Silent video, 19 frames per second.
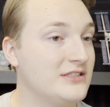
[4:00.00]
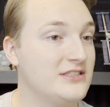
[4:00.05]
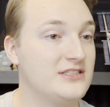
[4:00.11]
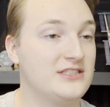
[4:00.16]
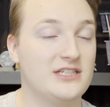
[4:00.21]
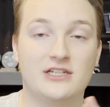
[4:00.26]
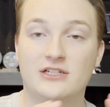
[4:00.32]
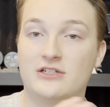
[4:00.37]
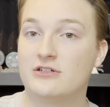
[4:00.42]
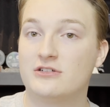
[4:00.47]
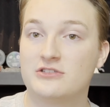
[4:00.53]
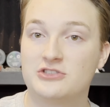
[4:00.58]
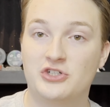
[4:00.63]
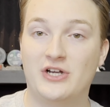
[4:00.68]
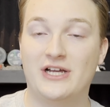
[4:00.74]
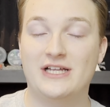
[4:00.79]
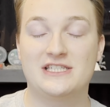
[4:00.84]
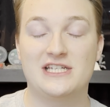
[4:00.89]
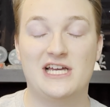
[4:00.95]
single
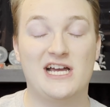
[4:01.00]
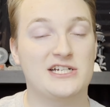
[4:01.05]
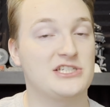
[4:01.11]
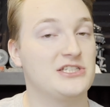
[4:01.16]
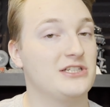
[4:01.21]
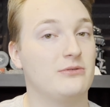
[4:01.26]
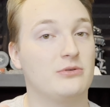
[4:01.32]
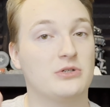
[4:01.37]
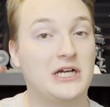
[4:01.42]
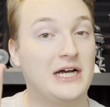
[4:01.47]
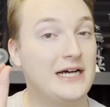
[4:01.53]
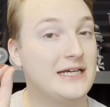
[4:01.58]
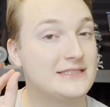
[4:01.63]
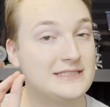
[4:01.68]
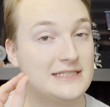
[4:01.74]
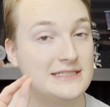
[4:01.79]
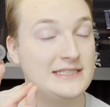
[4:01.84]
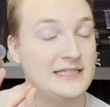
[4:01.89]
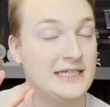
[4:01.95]
transaction that will
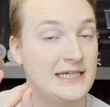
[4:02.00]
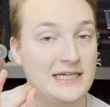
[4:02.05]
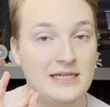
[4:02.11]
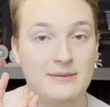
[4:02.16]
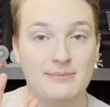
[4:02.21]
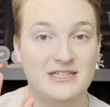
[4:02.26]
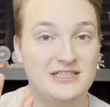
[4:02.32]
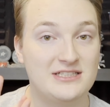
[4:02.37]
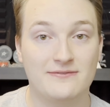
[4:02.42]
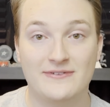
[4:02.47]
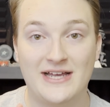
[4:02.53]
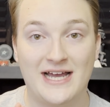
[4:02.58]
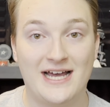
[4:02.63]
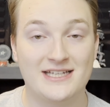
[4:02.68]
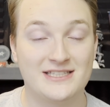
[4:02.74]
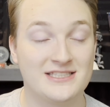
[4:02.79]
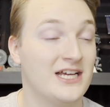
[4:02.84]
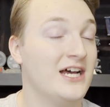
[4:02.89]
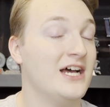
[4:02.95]
cost a teeny bit of
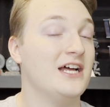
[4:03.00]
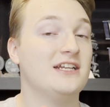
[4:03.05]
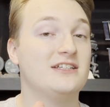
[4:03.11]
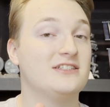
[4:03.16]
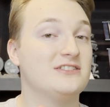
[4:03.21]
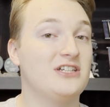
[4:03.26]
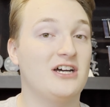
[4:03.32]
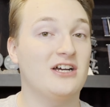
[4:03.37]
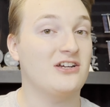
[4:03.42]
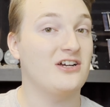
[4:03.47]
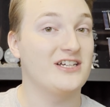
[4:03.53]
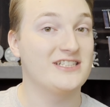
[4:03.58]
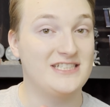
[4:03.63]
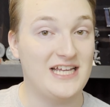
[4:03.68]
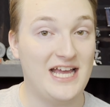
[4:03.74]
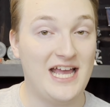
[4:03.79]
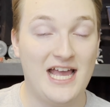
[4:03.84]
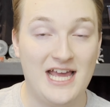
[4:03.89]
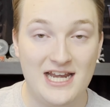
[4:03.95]
gas, does not cost
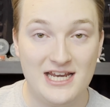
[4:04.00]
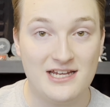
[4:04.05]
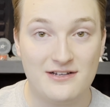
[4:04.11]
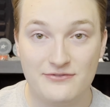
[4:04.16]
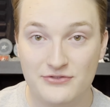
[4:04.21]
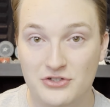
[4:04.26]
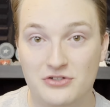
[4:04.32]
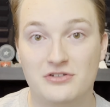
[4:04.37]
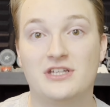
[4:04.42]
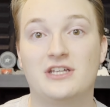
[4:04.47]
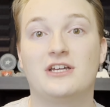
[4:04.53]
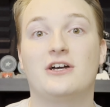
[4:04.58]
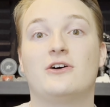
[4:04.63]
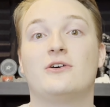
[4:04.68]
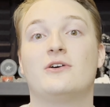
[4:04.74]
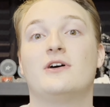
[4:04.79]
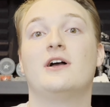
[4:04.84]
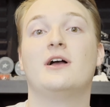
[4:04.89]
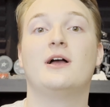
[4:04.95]
any of your
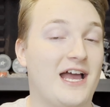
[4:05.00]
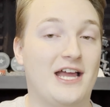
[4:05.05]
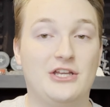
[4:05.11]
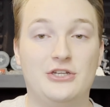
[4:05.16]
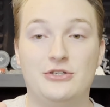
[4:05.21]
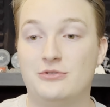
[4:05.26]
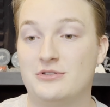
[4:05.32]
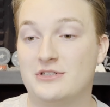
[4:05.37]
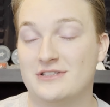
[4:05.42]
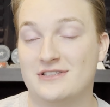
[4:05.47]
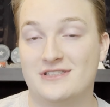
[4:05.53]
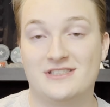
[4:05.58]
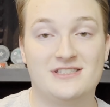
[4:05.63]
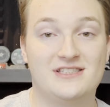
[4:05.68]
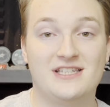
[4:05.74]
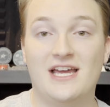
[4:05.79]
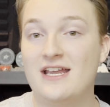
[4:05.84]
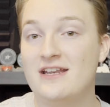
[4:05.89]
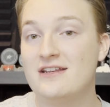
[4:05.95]
Neo, and you can
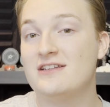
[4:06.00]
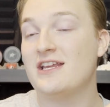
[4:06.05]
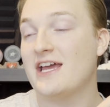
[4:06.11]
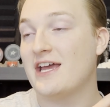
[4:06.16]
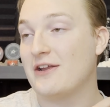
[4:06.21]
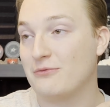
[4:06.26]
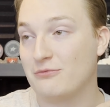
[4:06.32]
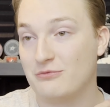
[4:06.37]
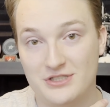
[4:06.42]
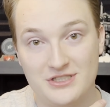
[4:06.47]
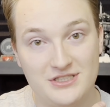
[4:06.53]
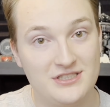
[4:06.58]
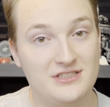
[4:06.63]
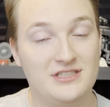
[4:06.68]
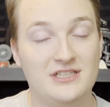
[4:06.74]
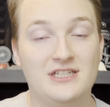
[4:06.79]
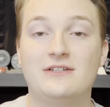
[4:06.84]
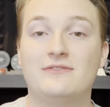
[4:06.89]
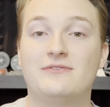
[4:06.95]
send and
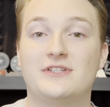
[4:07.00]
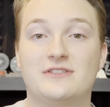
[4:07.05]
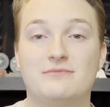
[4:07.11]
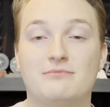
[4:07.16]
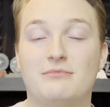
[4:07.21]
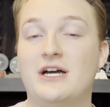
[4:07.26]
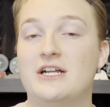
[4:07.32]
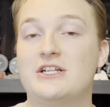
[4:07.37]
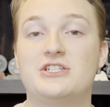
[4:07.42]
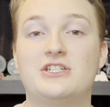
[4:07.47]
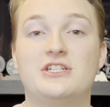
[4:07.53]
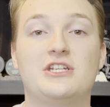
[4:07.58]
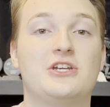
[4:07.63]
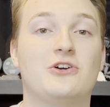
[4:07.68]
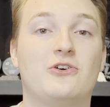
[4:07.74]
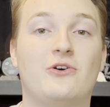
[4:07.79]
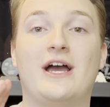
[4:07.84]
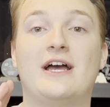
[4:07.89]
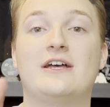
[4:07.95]
receive as much
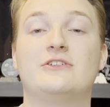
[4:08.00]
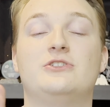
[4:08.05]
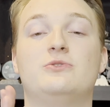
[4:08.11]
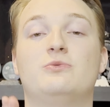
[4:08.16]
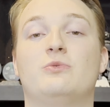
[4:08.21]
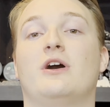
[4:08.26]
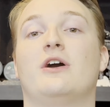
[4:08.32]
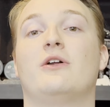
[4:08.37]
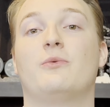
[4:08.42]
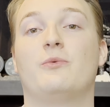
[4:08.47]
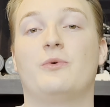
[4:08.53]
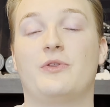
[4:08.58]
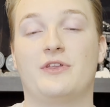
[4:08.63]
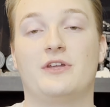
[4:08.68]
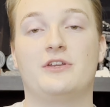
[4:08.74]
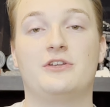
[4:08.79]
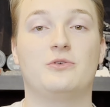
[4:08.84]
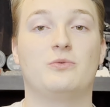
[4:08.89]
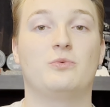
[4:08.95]
Neo as you want
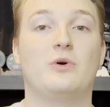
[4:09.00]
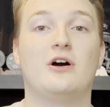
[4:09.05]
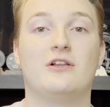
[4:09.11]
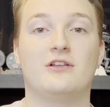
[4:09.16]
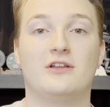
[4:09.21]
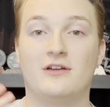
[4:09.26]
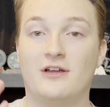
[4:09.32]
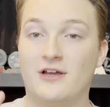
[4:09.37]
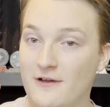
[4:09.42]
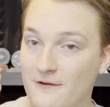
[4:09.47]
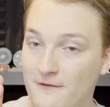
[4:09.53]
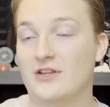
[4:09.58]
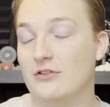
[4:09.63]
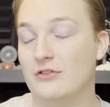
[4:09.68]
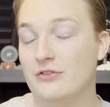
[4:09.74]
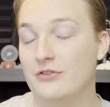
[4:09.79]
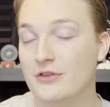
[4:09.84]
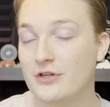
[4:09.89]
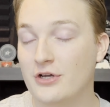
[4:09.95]
within your wallet.
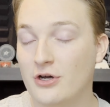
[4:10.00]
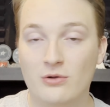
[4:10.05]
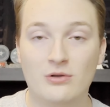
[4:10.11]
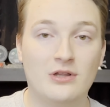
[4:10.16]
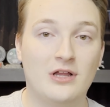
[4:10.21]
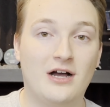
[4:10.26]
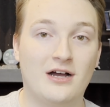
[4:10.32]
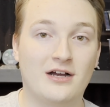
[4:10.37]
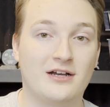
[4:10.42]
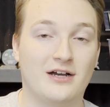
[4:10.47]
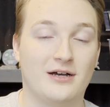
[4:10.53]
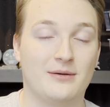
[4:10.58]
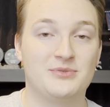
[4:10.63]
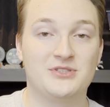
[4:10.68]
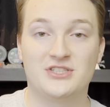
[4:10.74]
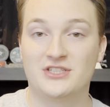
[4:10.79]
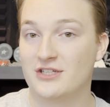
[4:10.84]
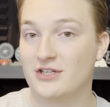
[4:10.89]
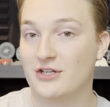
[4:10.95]
No
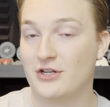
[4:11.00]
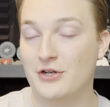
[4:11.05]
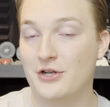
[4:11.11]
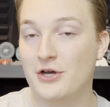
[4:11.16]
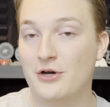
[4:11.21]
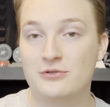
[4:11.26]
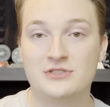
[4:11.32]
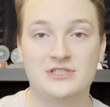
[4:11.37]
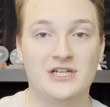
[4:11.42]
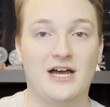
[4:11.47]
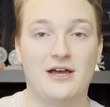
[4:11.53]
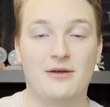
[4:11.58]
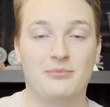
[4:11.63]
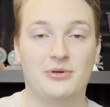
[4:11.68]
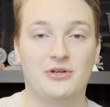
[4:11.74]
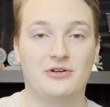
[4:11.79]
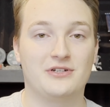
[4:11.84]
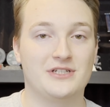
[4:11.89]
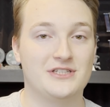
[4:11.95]
lockups, no time
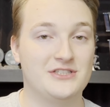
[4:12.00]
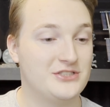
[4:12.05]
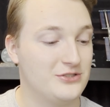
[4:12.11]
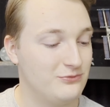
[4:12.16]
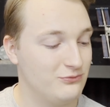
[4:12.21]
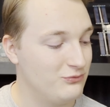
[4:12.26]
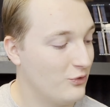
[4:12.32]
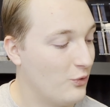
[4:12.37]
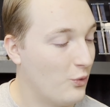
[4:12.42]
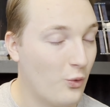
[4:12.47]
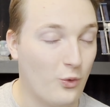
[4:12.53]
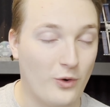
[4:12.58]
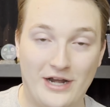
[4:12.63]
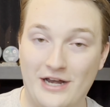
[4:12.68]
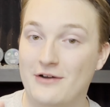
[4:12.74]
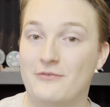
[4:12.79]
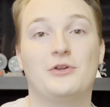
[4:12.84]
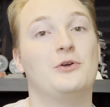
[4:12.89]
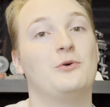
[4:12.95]
periods,
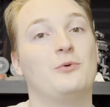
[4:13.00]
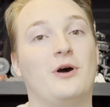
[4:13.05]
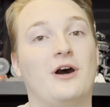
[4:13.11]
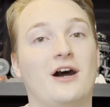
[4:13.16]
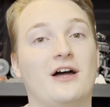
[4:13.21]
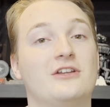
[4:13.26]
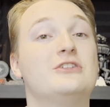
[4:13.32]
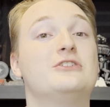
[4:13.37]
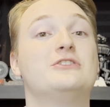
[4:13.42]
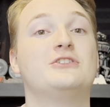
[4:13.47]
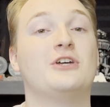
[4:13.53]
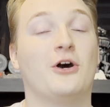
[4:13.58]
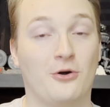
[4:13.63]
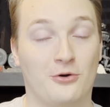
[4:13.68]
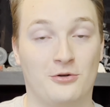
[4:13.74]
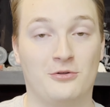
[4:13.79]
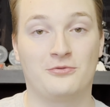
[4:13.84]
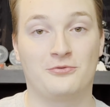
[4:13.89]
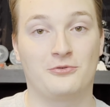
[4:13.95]
whenever you want,
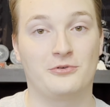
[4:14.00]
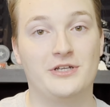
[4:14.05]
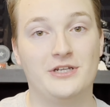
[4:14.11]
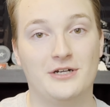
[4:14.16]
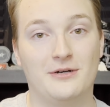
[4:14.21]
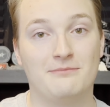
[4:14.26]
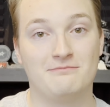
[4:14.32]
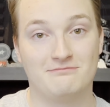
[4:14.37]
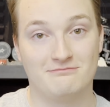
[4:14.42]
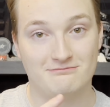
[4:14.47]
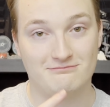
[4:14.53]
total freedom.